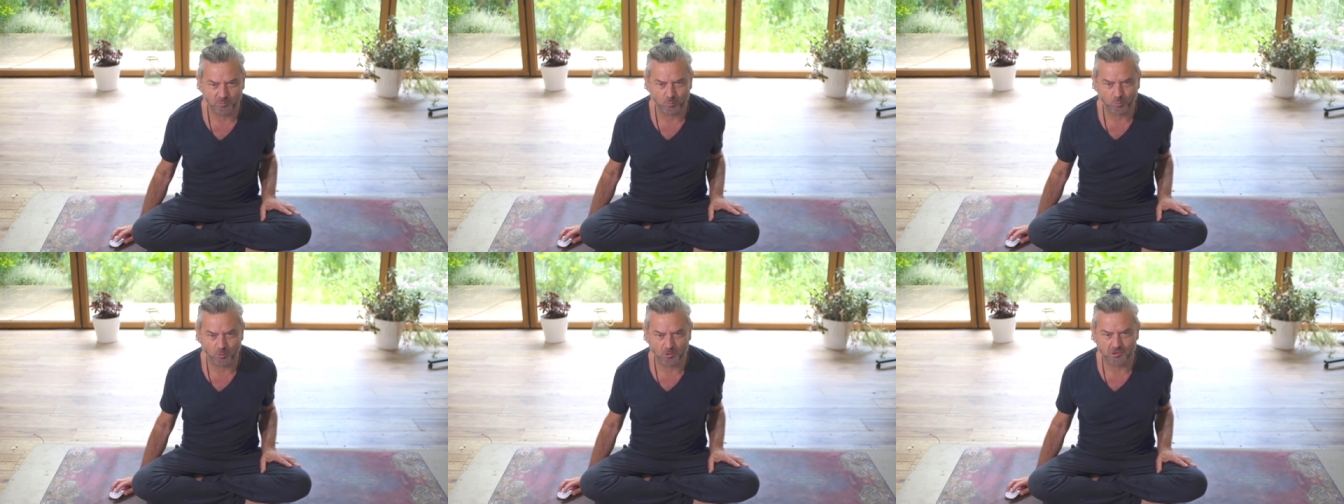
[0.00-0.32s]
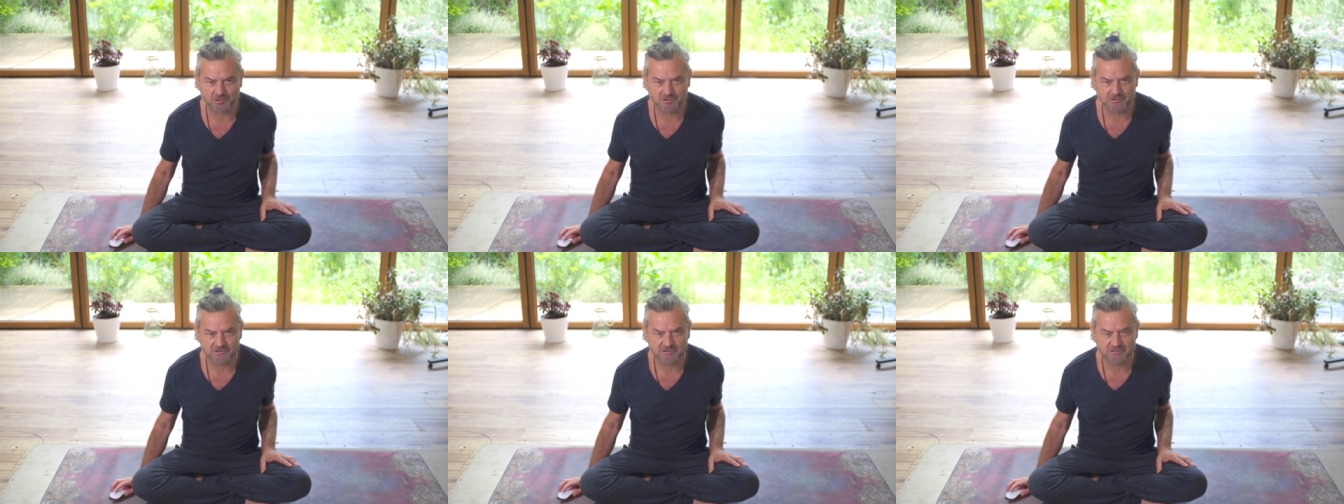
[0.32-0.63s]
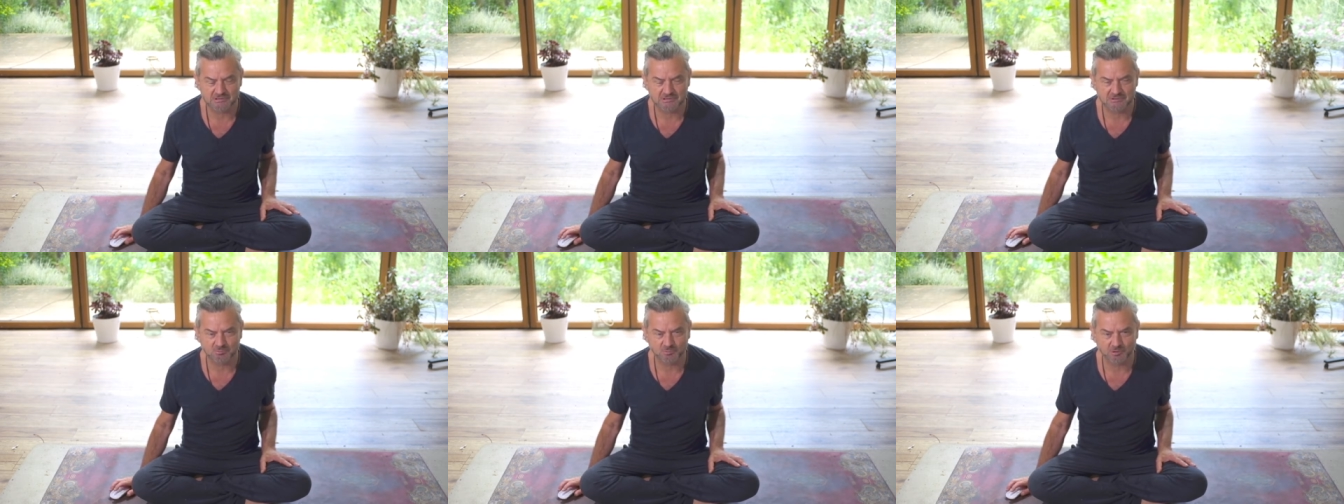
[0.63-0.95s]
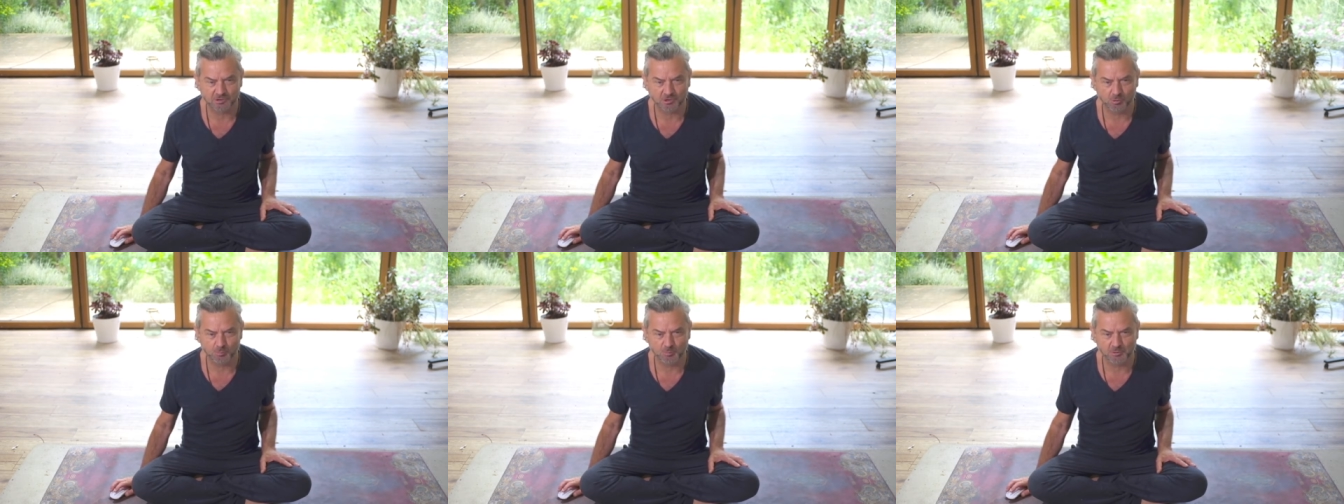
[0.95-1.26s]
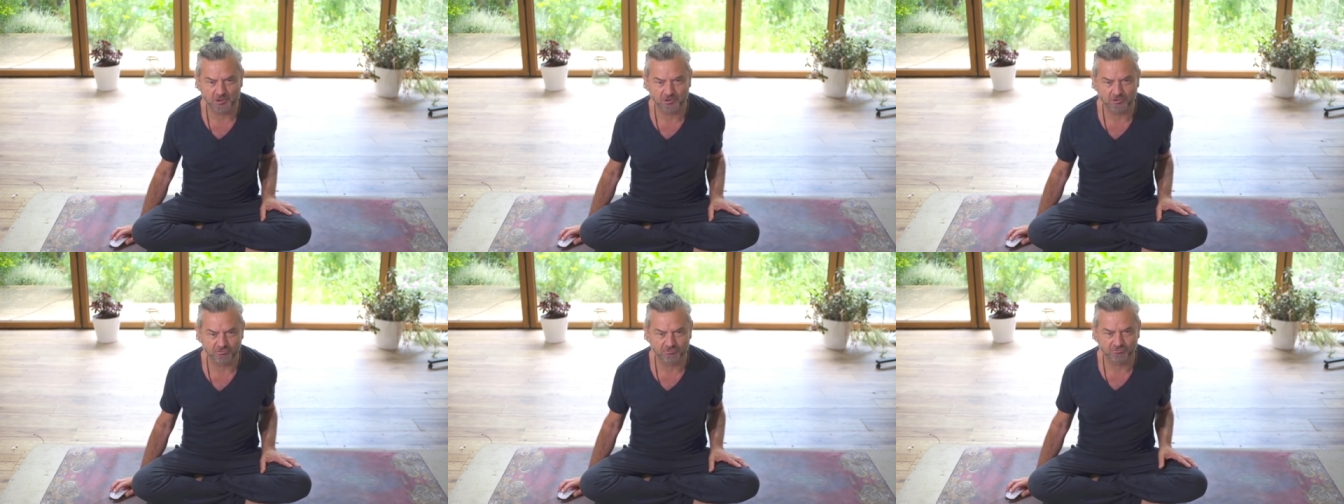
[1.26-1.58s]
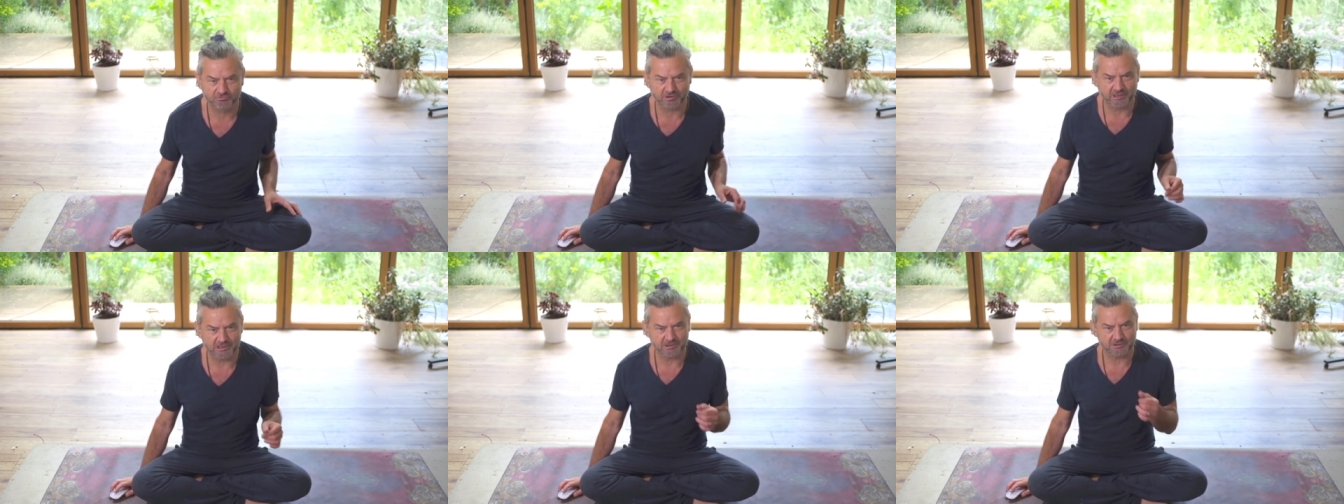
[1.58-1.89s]
that works with
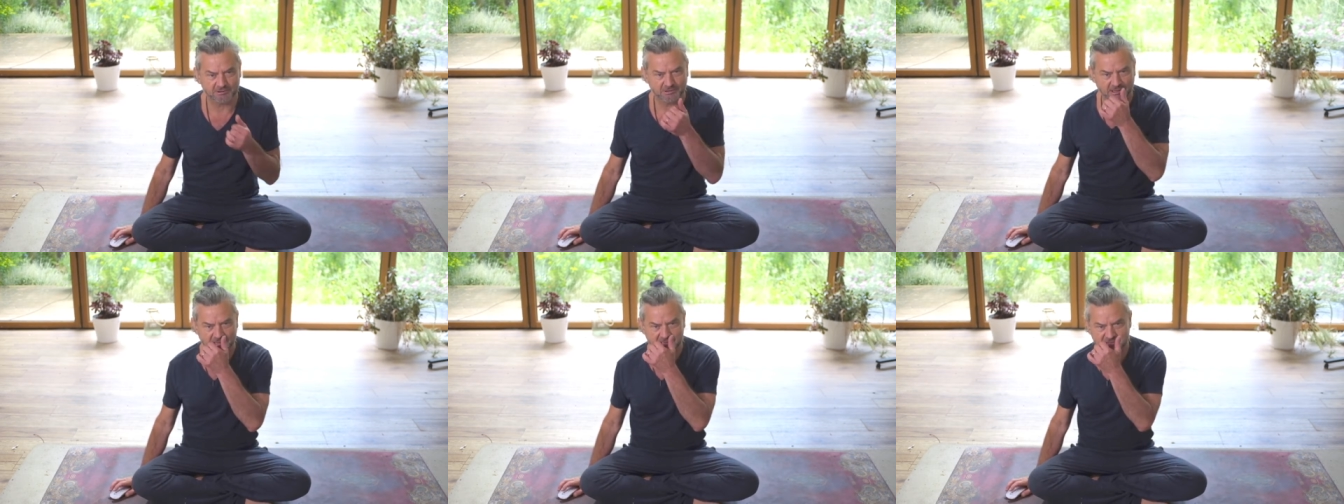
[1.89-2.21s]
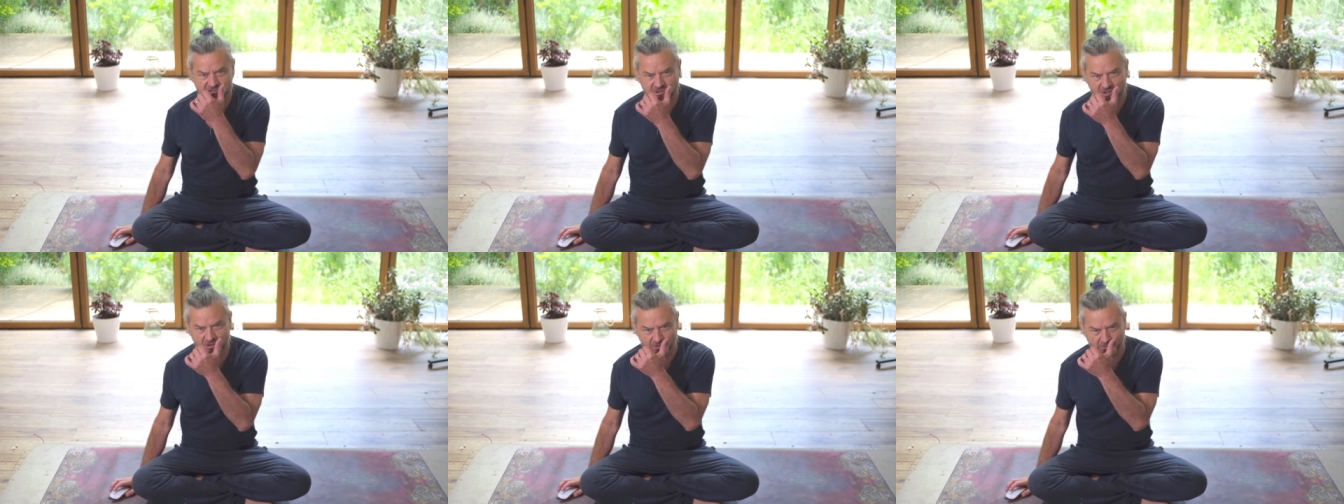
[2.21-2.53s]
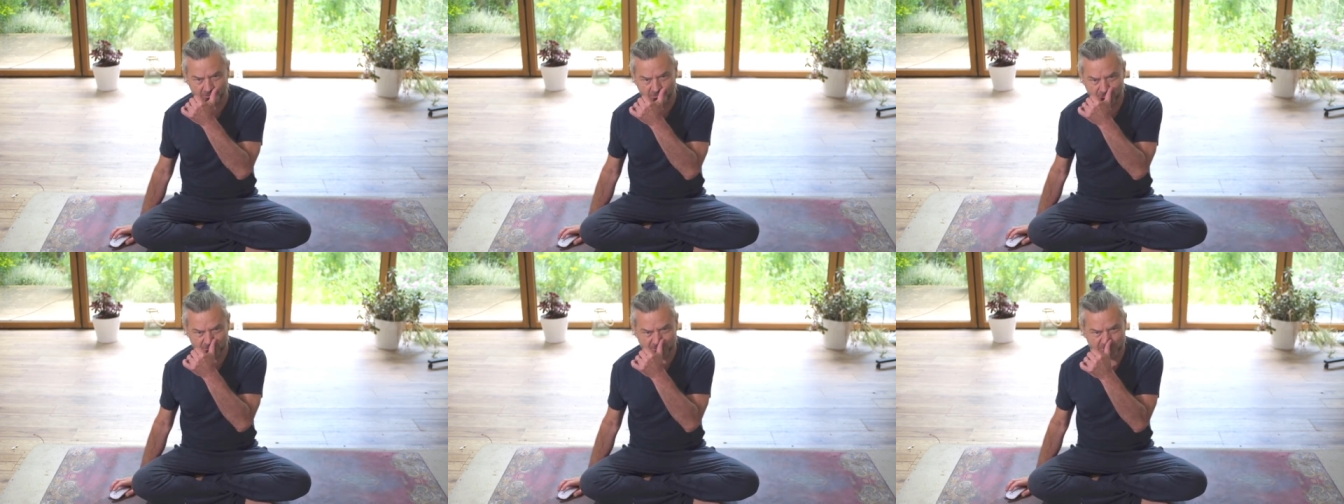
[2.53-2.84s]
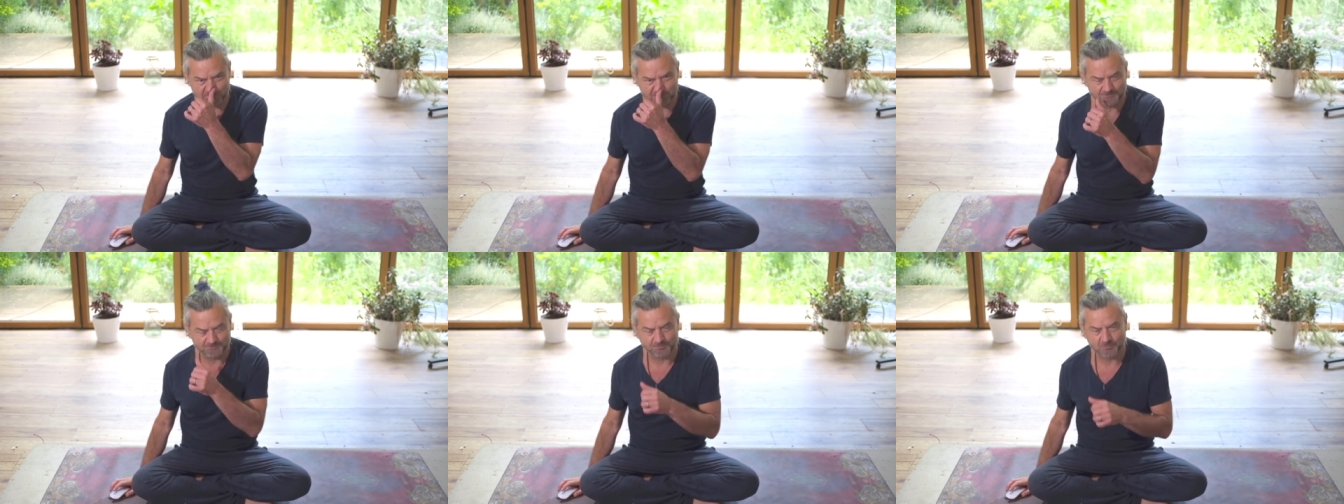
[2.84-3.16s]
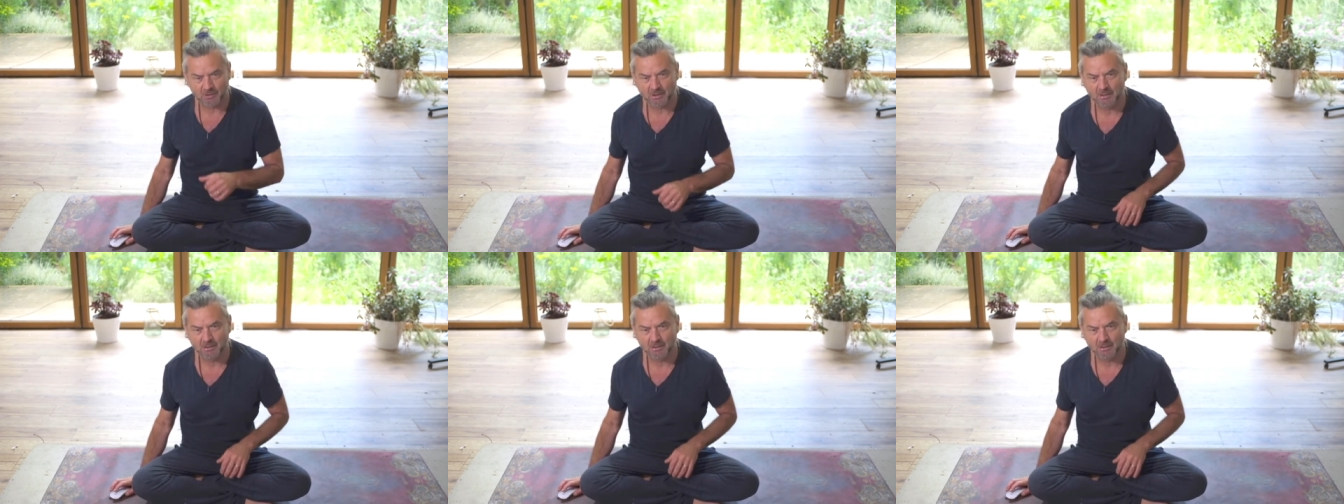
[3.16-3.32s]
opening of feet and toes